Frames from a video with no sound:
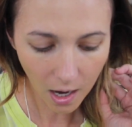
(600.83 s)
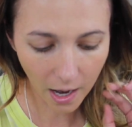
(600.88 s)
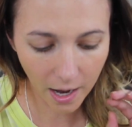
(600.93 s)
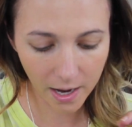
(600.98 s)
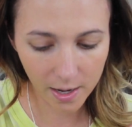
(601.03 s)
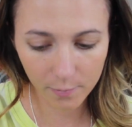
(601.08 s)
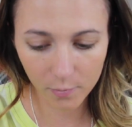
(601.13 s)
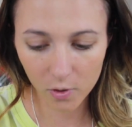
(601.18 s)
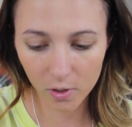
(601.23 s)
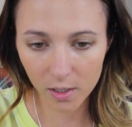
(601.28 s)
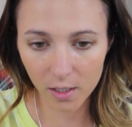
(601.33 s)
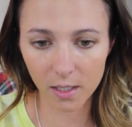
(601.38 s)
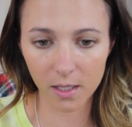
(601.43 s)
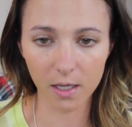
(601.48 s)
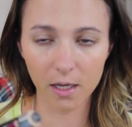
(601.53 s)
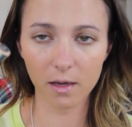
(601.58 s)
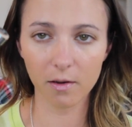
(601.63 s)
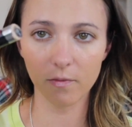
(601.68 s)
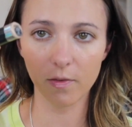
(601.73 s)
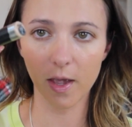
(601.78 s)
I am going to
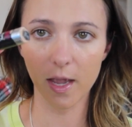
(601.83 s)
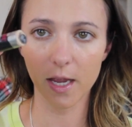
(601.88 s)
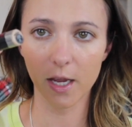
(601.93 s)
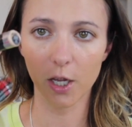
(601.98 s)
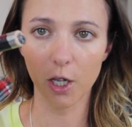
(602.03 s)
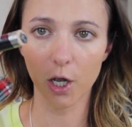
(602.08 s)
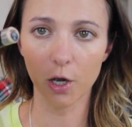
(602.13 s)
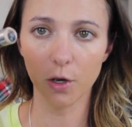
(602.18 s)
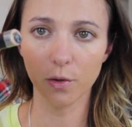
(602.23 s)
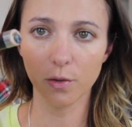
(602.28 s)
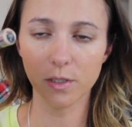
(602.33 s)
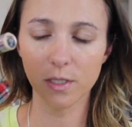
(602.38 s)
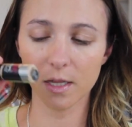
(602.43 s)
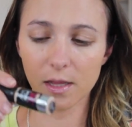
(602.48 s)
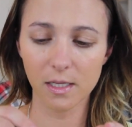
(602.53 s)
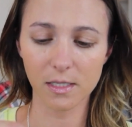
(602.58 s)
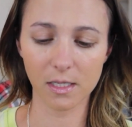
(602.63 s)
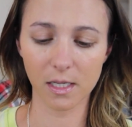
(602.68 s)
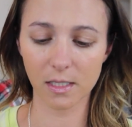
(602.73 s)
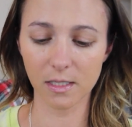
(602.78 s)
give a go to this